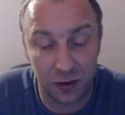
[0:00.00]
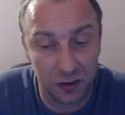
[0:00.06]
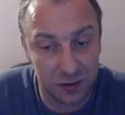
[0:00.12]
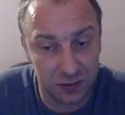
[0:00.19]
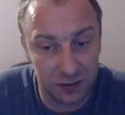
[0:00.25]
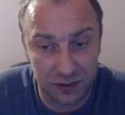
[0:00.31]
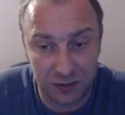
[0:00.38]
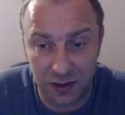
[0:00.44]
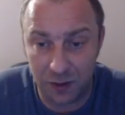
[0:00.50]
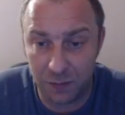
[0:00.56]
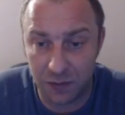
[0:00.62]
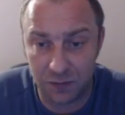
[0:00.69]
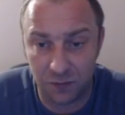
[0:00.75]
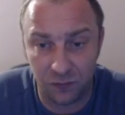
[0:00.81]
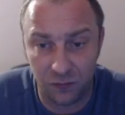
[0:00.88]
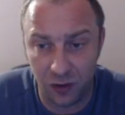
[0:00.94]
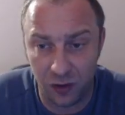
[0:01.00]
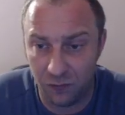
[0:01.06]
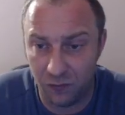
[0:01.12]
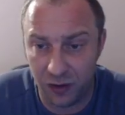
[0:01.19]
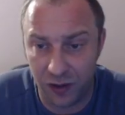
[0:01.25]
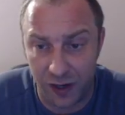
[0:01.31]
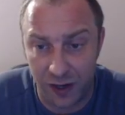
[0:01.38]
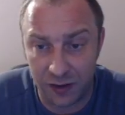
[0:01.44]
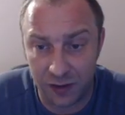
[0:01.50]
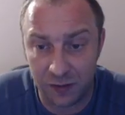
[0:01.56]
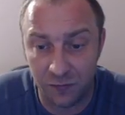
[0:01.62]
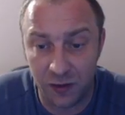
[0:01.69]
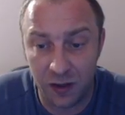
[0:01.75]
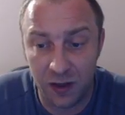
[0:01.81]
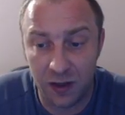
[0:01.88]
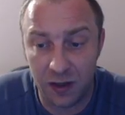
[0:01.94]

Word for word: because this game is really, really active.